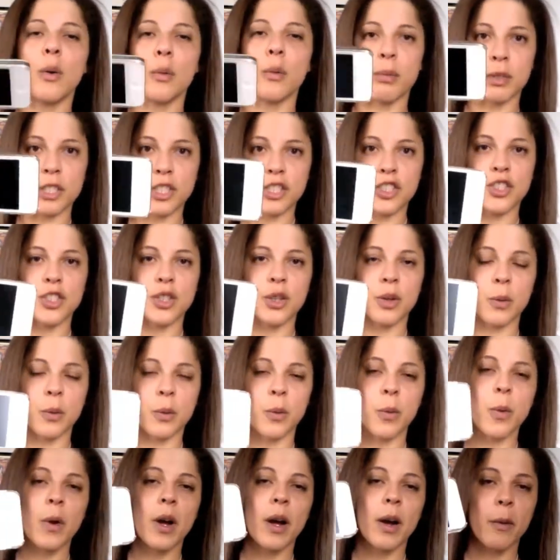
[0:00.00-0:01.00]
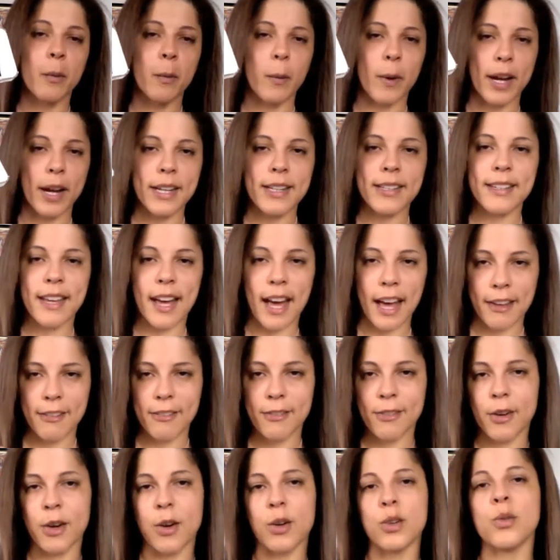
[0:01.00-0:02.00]
original white
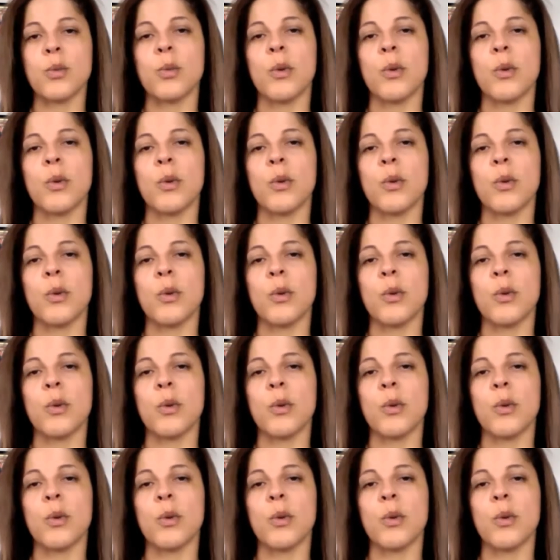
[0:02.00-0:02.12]
iPhone,